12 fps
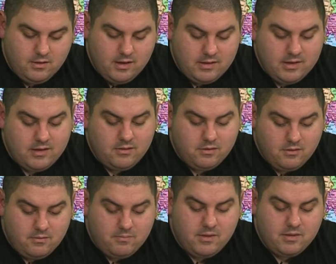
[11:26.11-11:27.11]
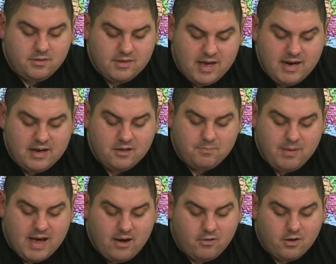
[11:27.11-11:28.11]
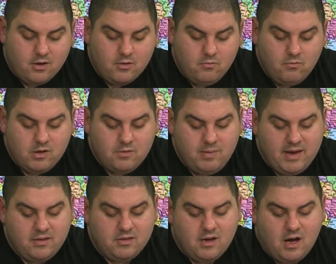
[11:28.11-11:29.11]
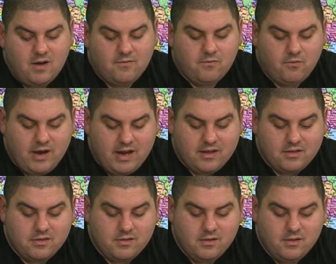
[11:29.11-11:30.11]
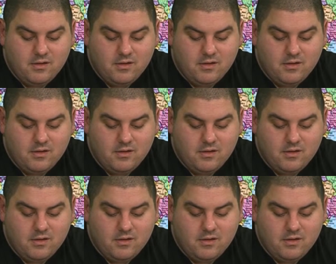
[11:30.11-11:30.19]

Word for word: And then, so, but Sonic's power was based off rings.